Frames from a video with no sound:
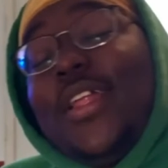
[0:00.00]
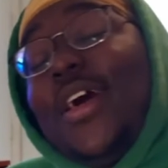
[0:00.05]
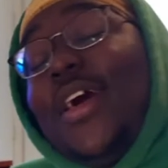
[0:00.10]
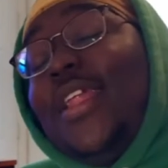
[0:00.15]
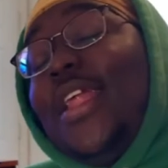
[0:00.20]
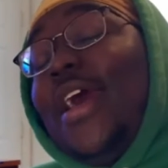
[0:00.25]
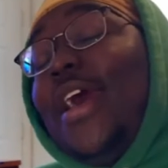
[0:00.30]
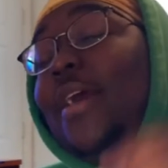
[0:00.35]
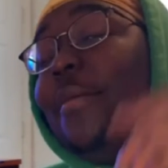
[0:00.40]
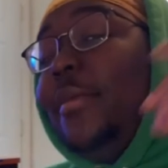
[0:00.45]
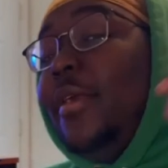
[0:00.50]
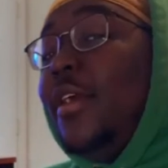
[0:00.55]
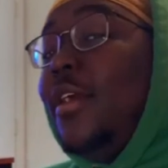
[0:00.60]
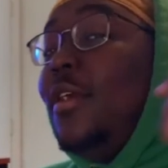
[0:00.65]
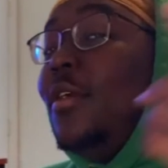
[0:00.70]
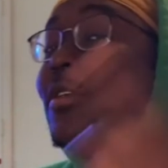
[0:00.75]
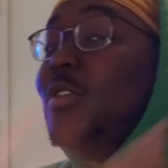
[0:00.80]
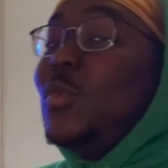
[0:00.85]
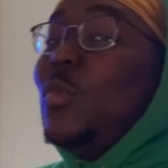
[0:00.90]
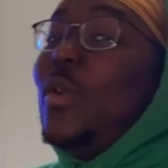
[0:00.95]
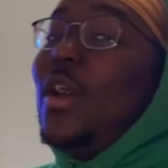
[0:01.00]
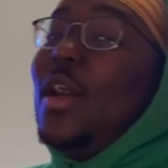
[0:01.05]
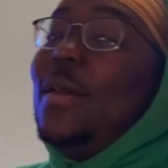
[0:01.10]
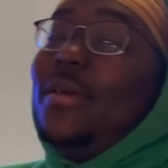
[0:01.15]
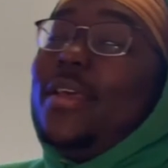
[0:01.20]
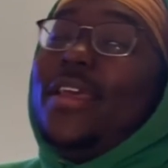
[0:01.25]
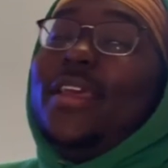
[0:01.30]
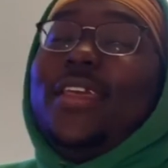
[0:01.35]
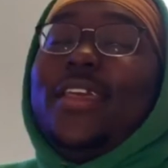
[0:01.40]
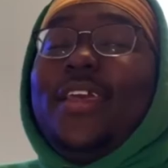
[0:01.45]
I'm your host, Wob,
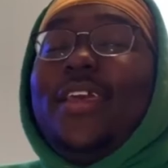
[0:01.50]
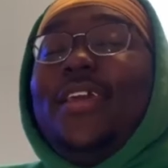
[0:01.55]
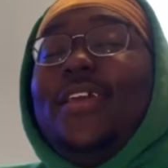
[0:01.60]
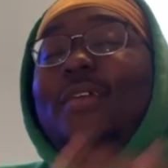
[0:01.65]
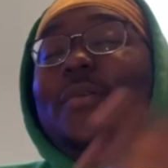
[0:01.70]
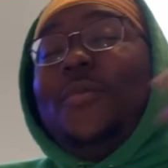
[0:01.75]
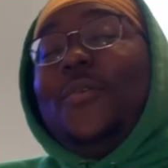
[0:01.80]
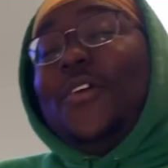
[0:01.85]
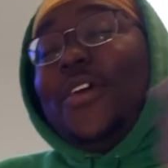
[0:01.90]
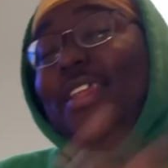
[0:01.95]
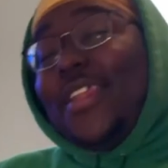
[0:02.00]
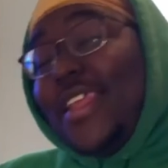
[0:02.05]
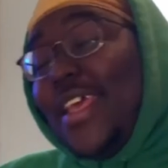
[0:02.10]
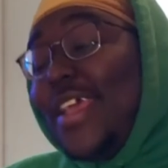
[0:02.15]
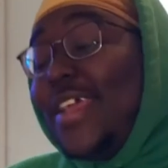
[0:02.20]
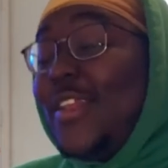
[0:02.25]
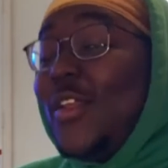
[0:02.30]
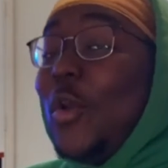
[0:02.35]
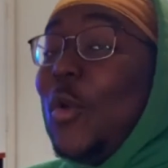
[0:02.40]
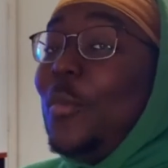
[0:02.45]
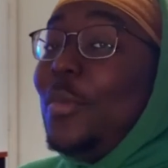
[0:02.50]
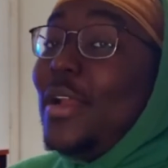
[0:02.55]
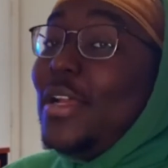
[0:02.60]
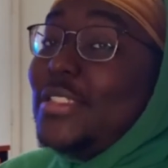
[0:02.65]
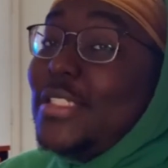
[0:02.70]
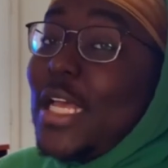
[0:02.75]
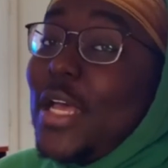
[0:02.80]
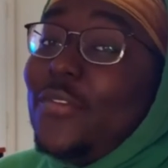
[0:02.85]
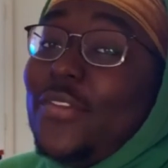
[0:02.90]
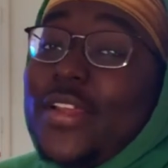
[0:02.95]
aka your boy Nate, and I hope you guys are
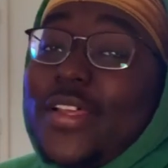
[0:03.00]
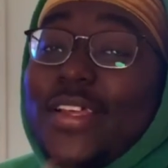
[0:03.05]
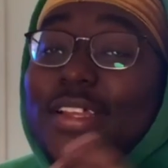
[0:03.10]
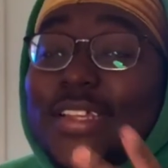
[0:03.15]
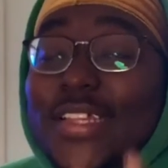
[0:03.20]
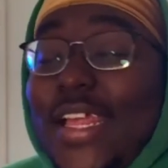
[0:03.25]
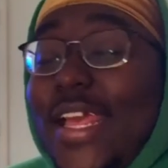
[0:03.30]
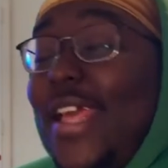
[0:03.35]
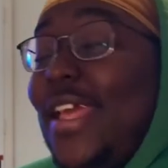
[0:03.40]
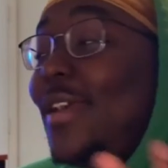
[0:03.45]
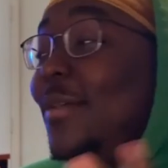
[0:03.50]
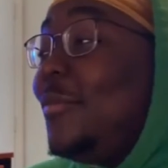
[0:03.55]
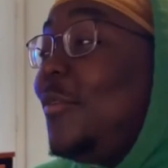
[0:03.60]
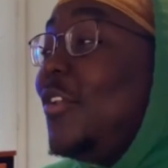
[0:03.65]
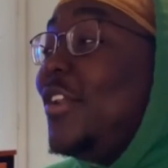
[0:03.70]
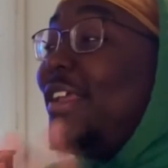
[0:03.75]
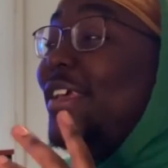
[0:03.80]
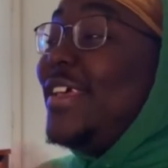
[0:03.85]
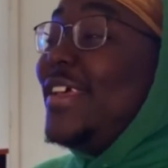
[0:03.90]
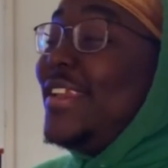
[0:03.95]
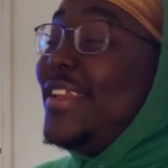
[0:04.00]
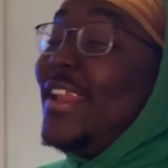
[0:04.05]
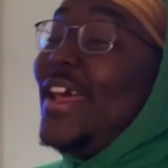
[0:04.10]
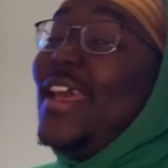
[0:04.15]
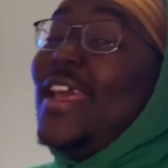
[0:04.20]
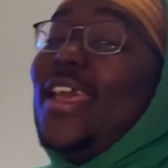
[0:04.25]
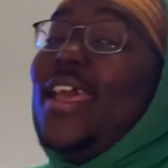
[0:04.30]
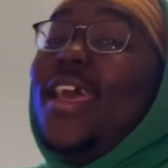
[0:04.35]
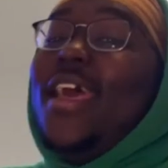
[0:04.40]
having a good day, good morning, good night.